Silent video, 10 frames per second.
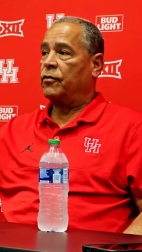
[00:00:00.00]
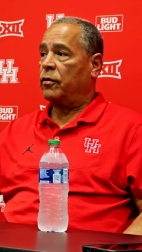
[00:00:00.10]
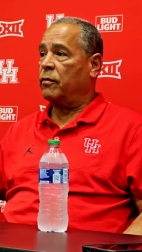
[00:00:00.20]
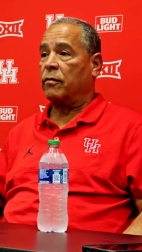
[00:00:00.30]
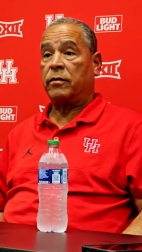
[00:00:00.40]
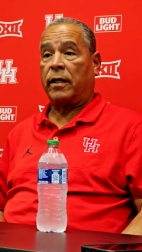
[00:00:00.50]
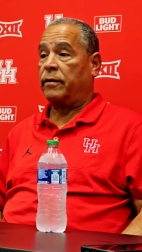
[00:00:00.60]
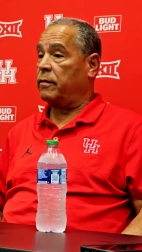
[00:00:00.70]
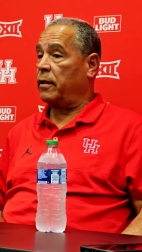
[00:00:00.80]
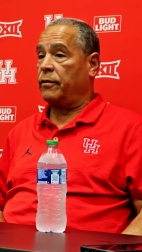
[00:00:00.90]
juniors,
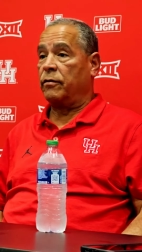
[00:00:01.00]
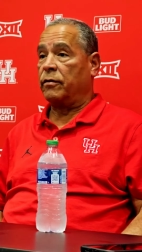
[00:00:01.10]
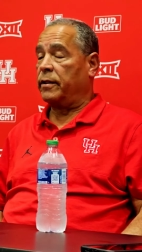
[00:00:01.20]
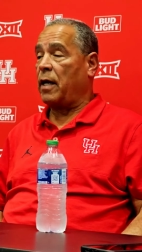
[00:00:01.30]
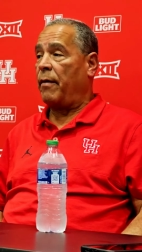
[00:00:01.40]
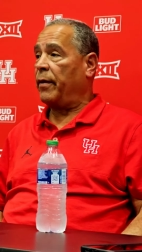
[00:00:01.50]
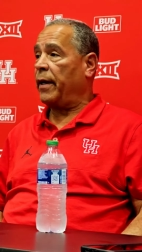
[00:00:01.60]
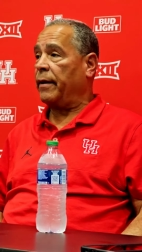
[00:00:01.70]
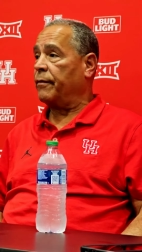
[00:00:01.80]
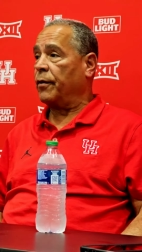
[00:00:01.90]
they, they usually
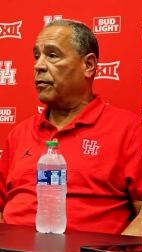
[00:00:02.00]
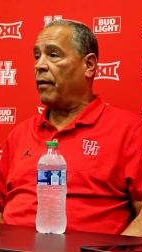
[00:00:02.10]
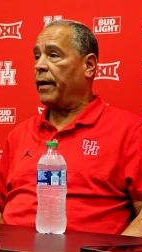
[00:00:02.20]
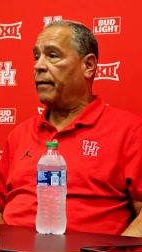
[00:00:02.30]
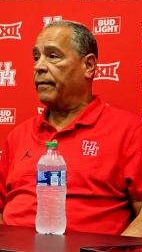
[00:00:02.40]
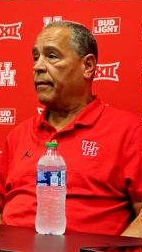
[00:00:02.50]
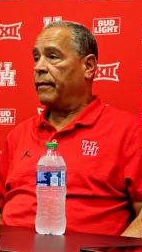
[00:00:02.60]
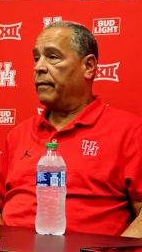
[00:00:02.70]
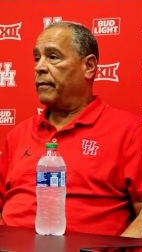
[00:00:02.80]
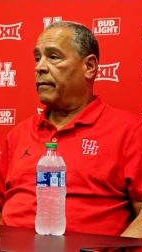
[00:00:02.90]
dominate and do great.
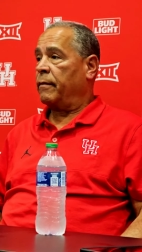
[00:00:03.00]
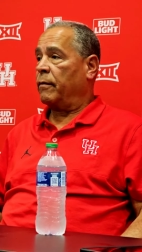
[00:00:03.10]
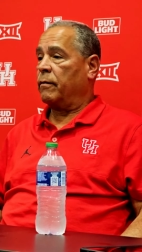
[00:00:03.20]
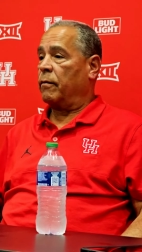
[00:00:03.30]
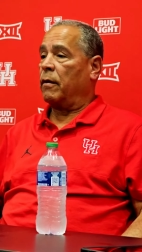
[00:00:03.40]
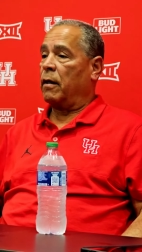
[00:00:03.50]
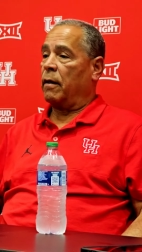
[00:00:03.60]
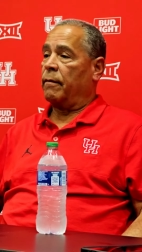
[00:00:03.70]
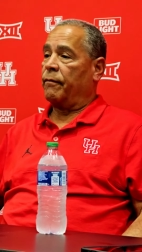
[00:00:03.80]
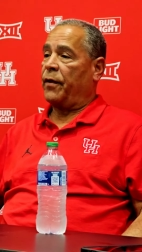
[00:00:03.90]
But,
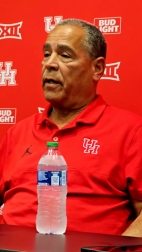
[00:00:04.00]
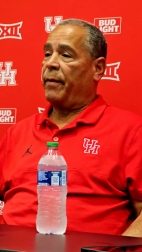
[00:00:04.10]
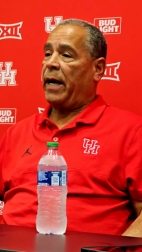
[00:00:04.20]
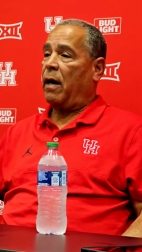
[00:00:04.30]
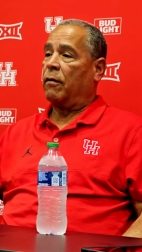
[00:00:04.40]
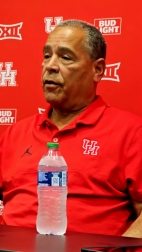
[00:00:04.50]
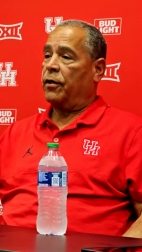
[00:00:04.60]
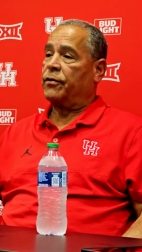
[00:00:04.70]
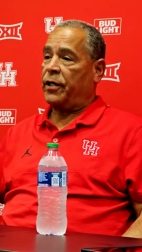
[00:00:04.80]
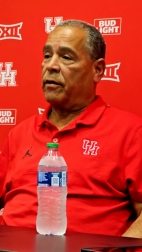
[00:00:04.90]
uh, think about how
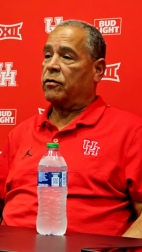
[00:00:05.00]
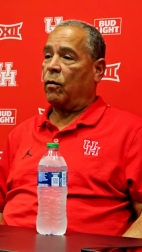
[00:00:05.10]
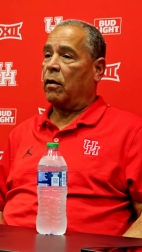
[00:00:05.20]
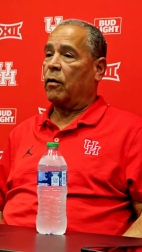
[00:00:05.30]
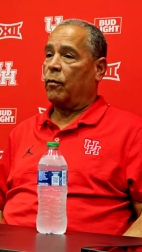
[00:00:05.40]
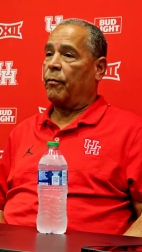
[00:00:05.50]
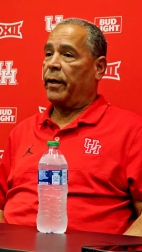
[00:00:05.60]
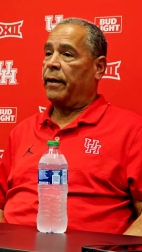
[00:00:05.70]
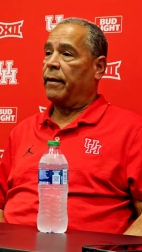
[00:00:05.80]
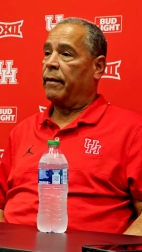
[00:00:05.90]
good Jarace Walker would
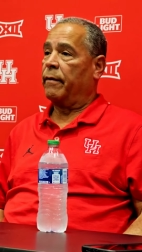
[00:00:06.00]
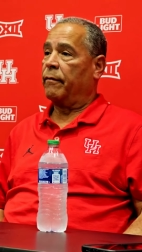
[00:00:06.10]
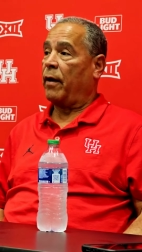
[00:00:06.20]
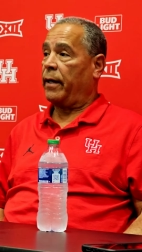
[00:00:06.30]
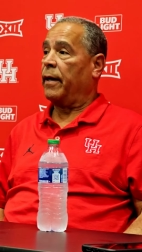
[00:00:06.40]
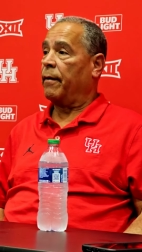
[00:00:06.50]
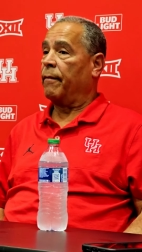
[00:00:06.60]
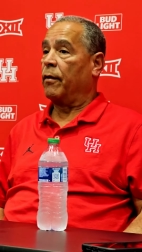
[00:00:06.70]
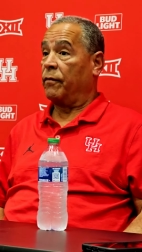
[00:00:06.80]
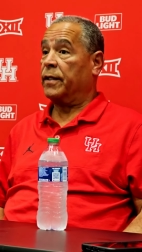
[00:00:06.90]
be right now
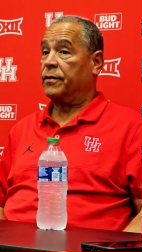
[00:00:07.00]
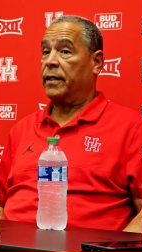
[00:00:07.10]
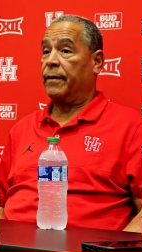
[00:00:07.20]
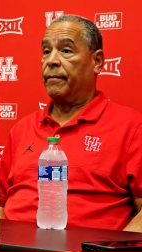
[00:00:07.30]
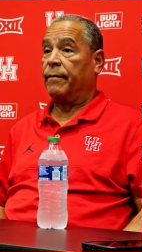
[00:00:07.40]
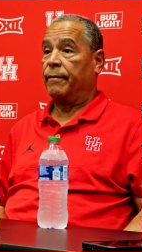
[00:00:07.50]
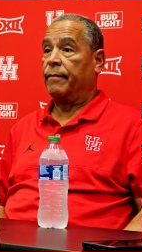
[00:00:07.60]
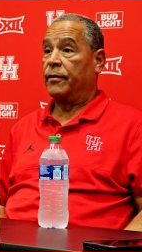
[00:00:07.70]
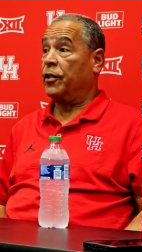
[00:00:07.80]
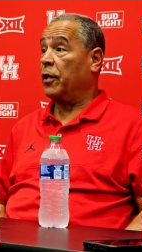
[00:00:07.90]
on this team,
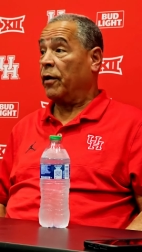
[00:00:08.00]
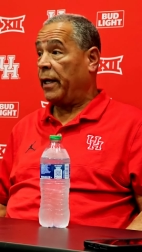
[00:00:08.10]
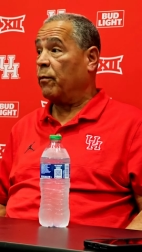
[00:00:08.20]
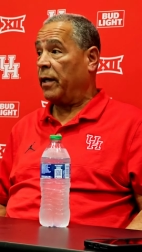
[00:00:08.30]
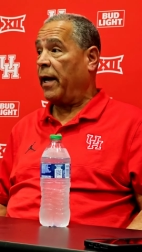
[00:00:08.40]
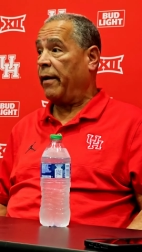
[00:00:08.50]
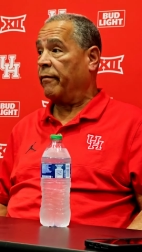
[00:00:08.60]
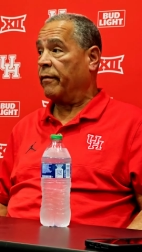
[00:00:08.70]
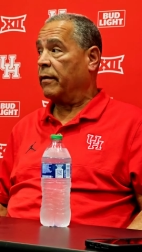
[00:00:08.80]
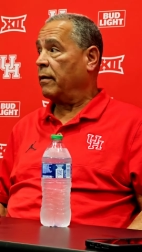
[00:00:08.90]
the year he would have.